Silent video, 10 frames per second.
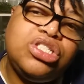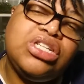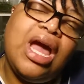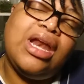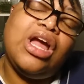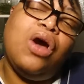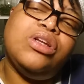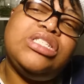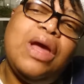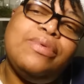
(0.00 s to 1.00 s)
She got to go
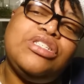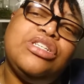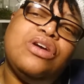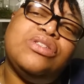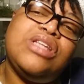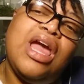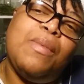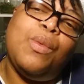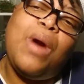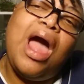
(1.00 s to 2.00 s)
on and say what she gonna say,
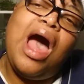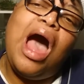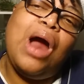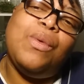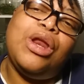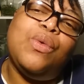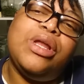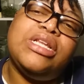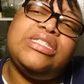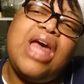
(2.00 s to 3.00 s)
and Mariah already
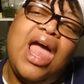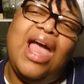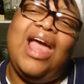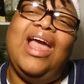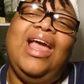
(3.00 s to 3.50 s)
quick to say